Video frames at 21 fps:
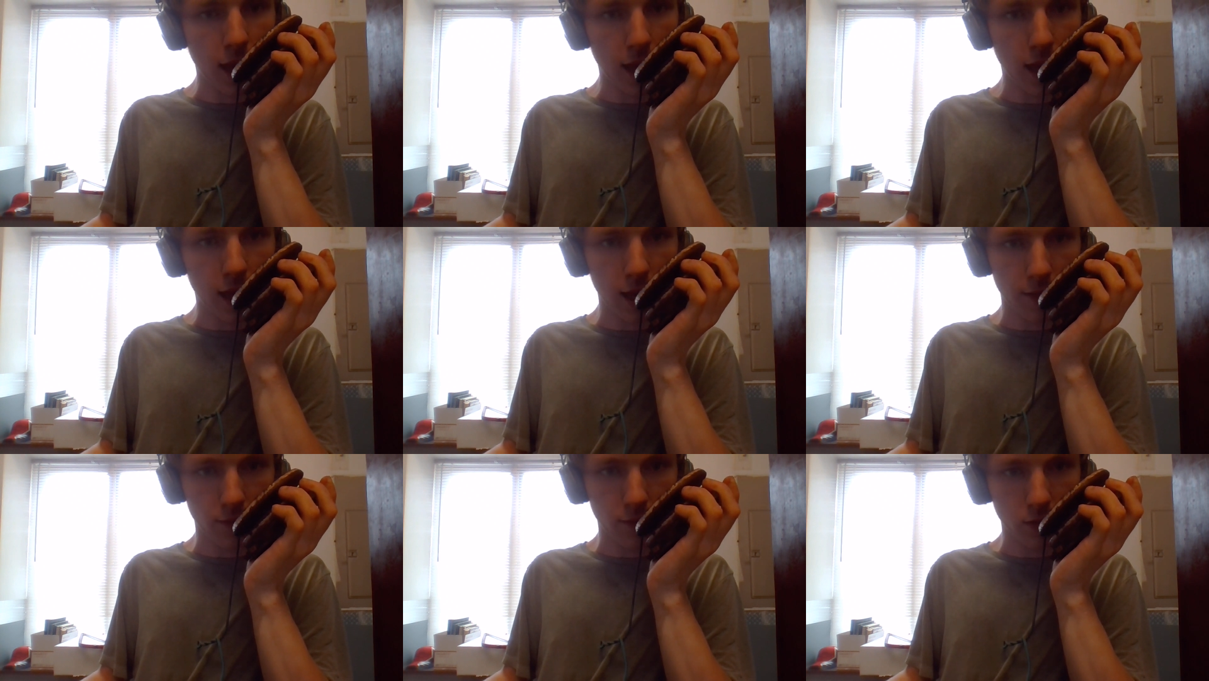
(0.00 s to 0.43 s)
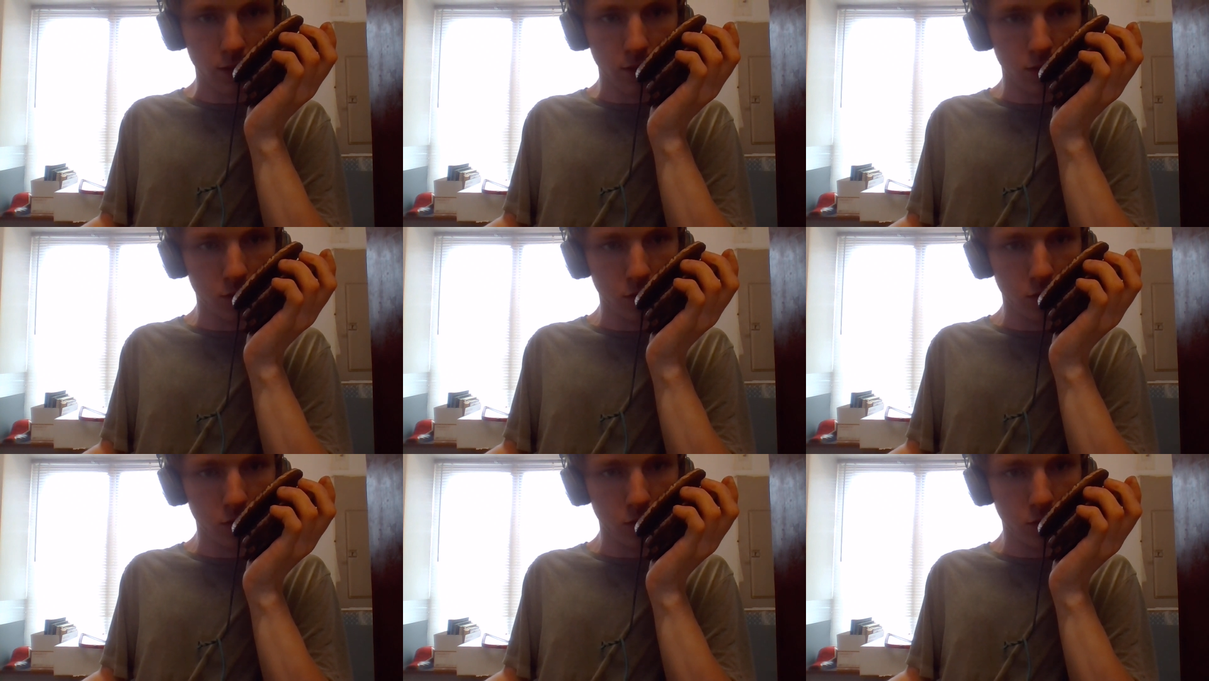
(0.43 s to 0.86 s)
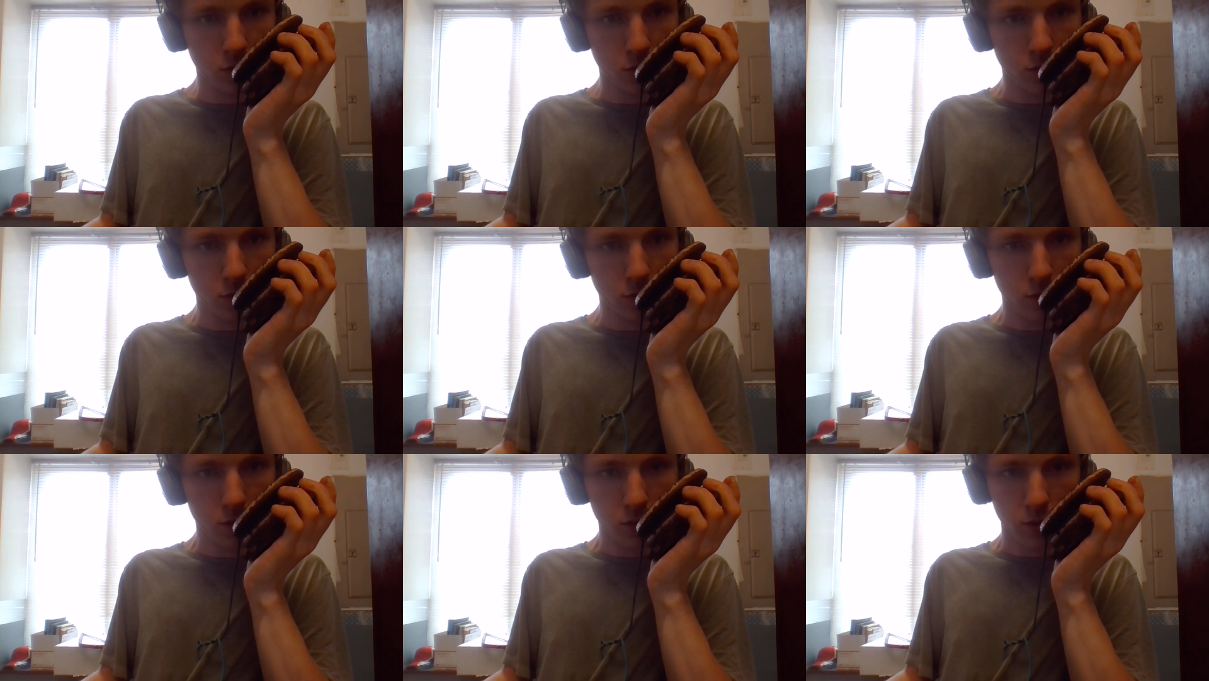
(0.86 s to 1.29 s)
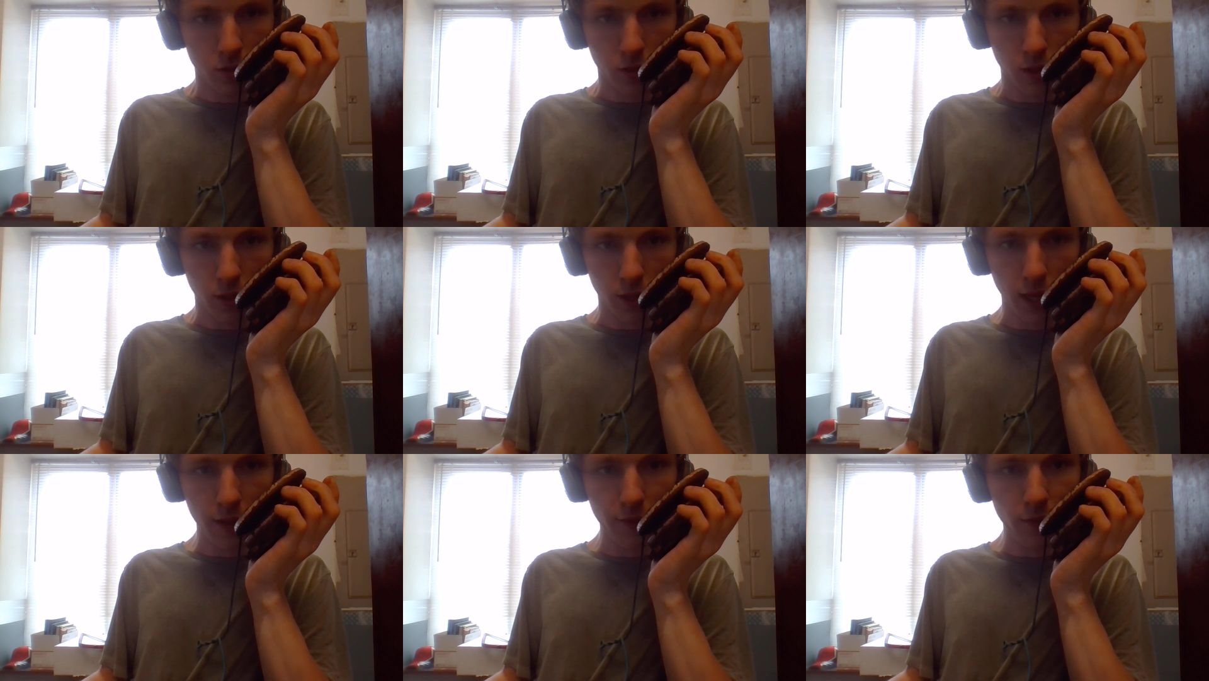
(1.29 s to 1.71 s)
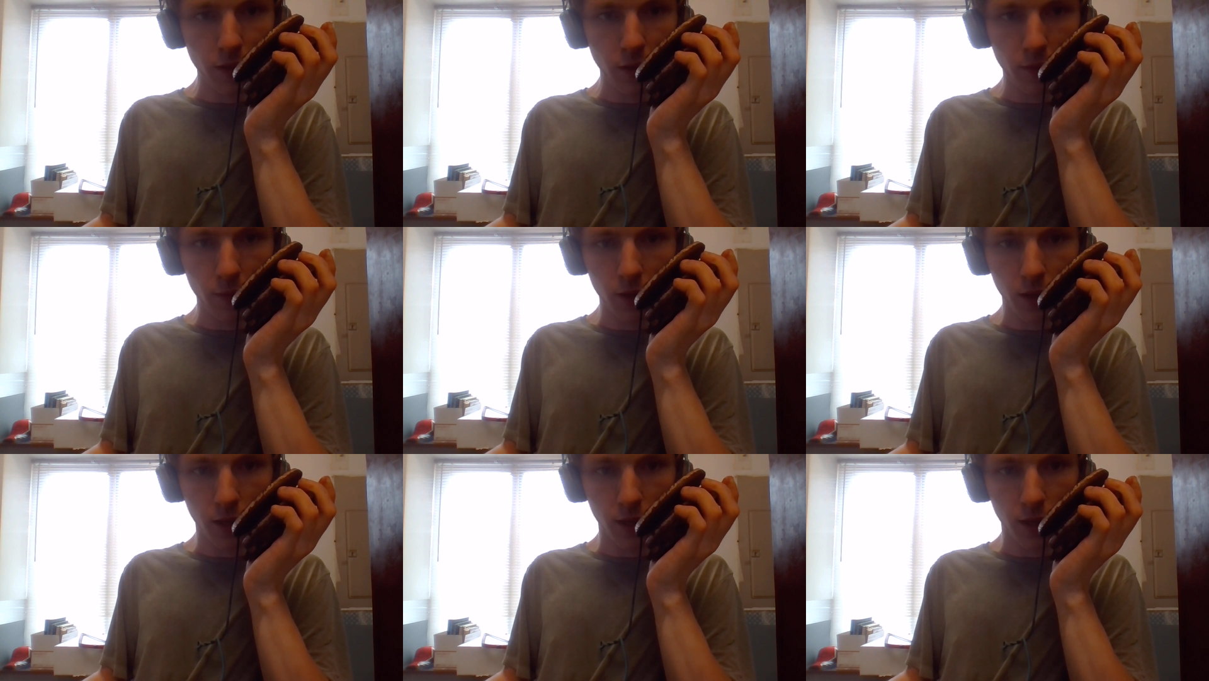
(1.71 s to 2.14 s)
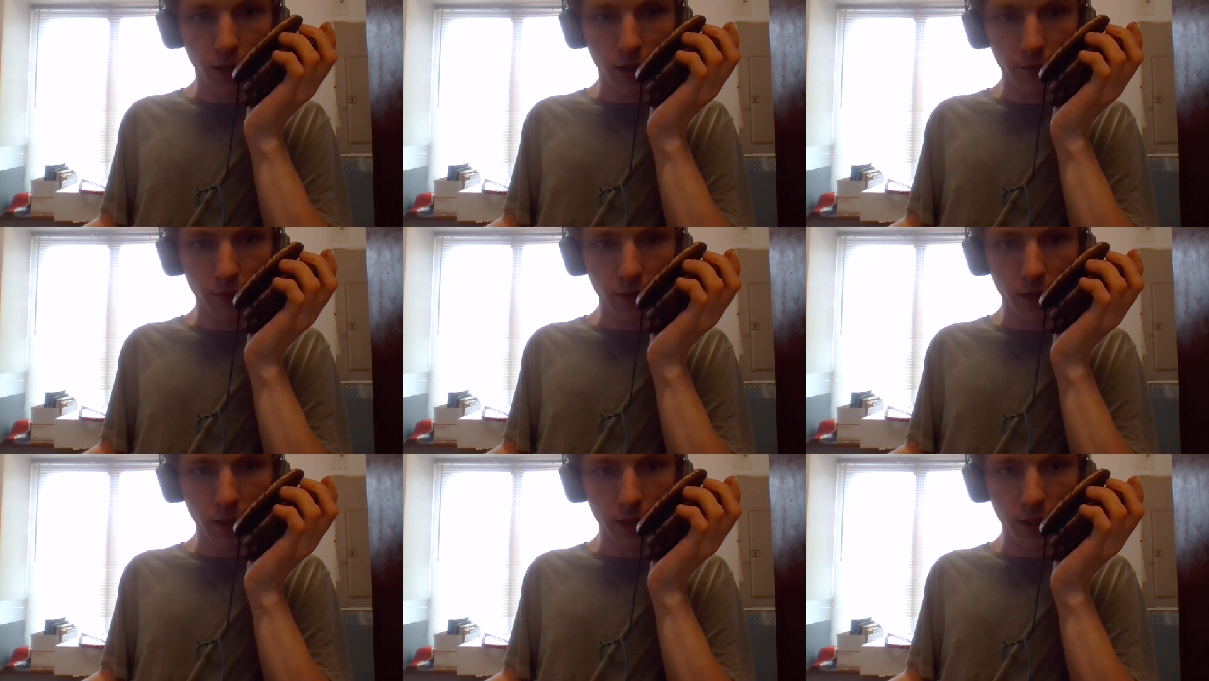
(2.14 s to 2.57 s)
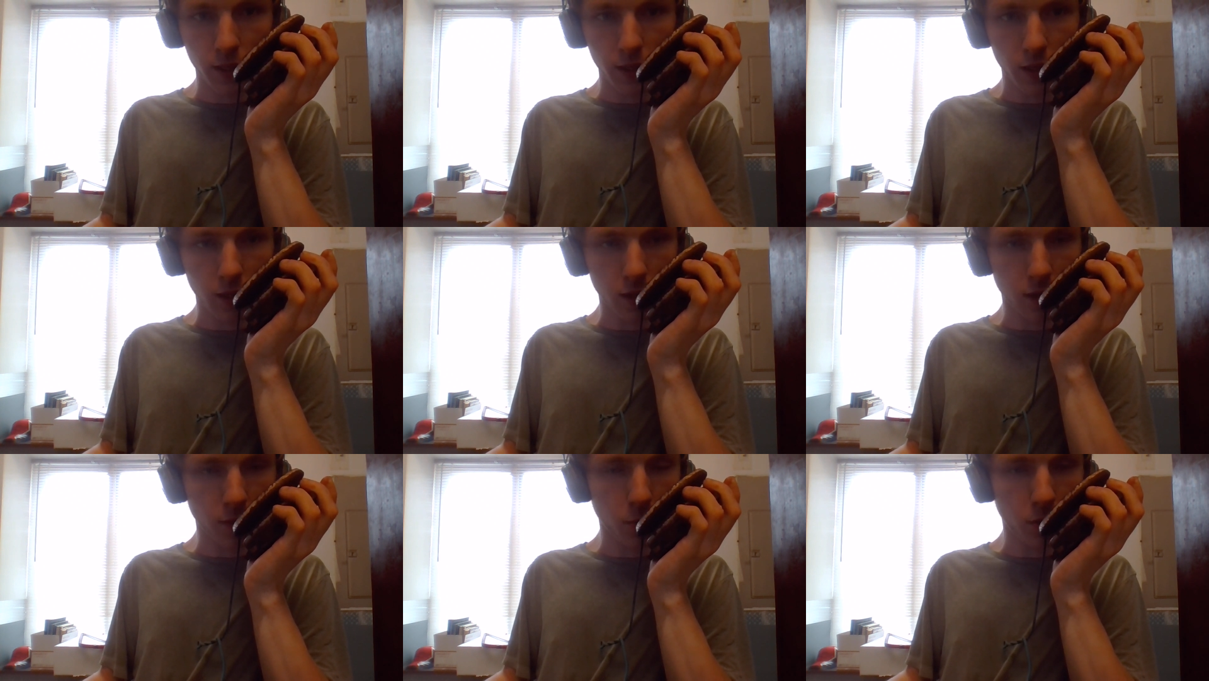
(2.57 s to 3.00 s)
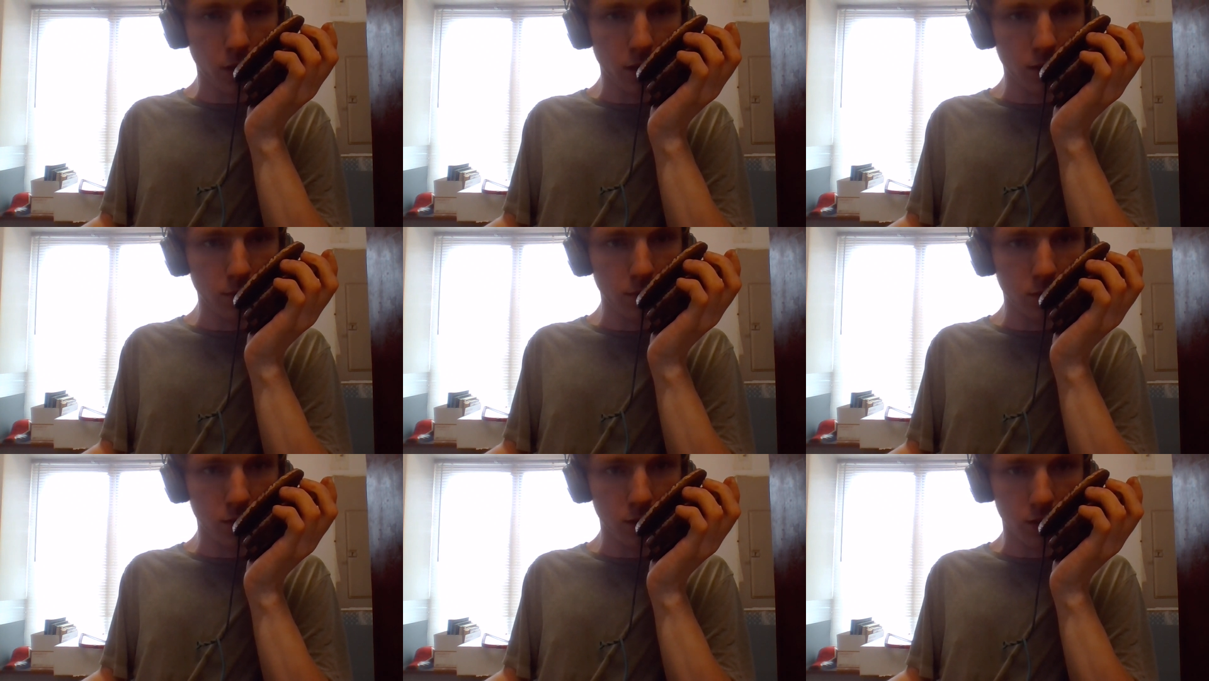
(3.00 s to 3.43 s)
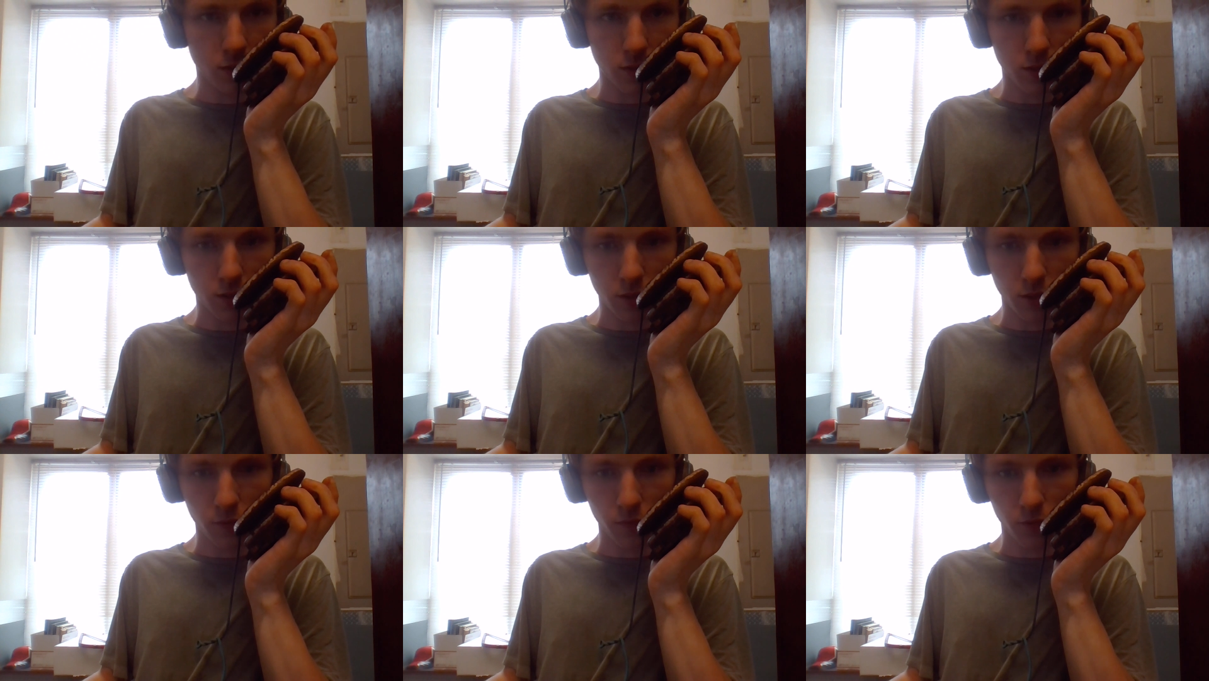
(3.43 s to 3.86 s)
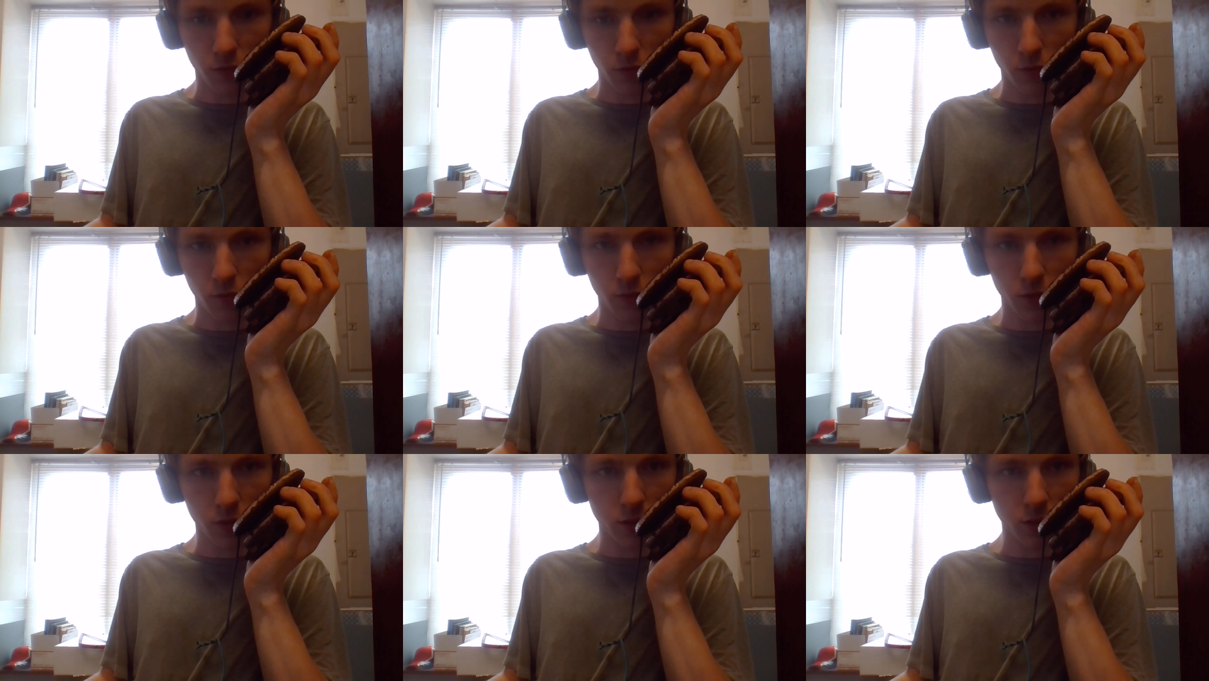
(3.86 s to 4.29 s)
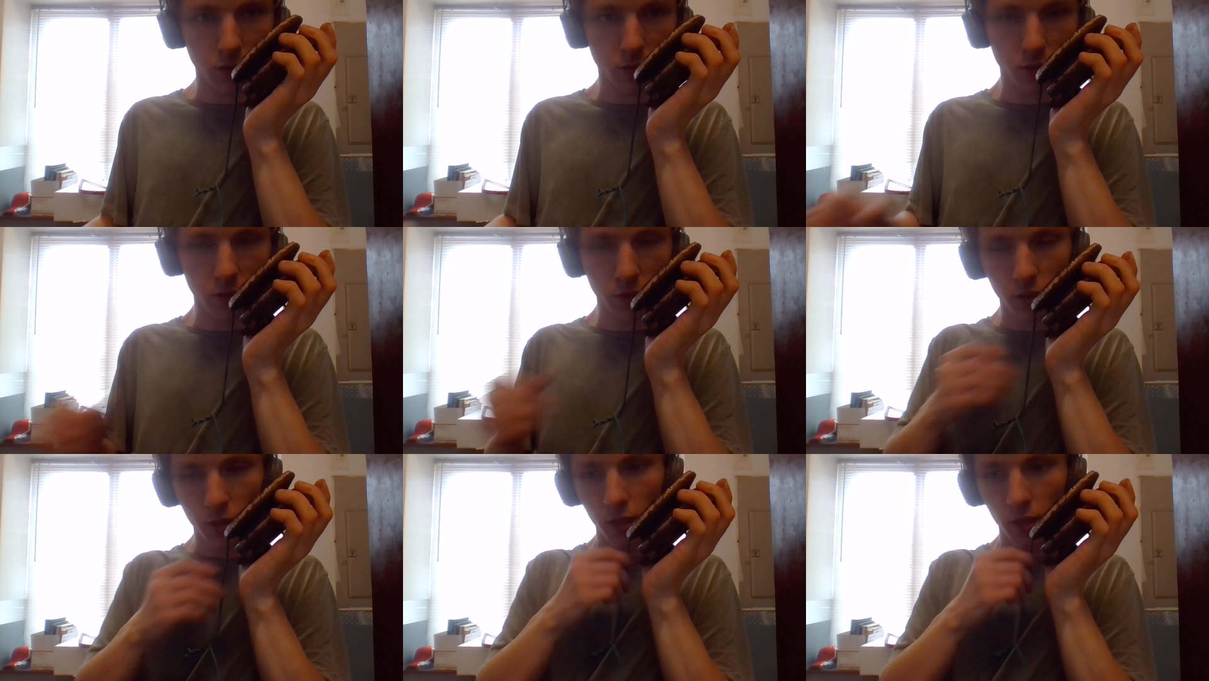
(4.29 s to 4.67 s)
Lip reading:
No face is visible, so there are no lips to read.